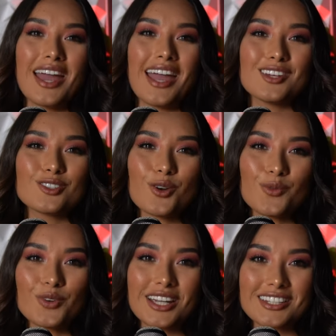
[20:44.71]
And
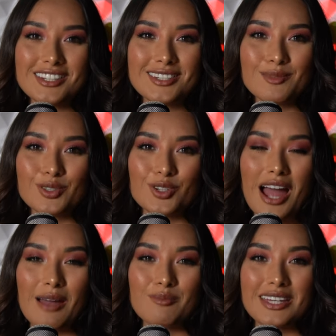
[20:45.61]
don't forget to
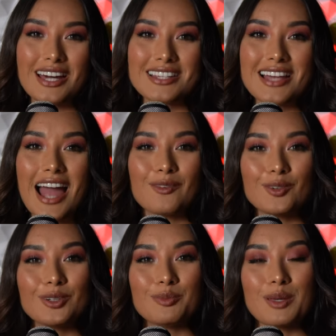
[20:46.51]
subscribe, because I
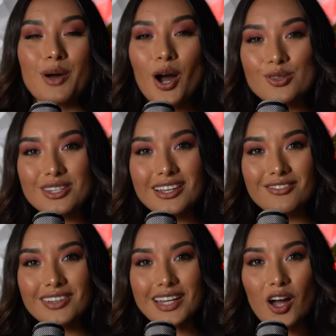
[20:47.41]
will be posting a
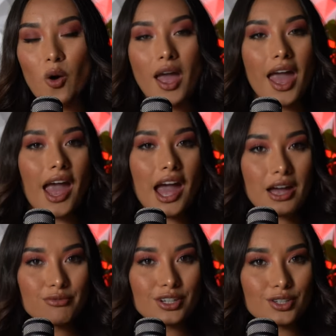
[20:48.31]
video
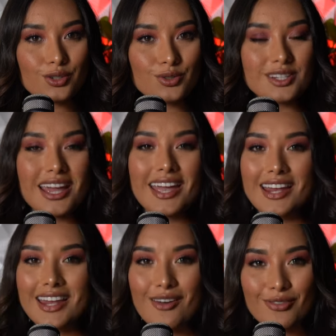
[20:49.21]
every Tuesday
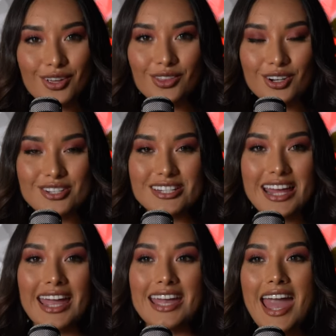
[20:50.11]
and every
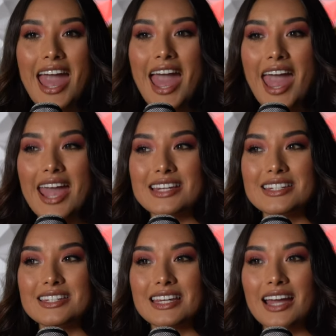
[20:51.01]
Thursday.
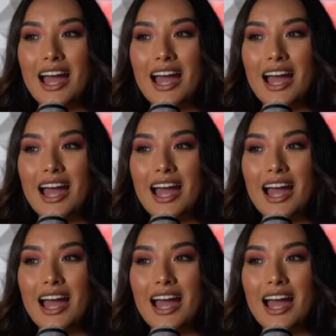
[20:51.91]
And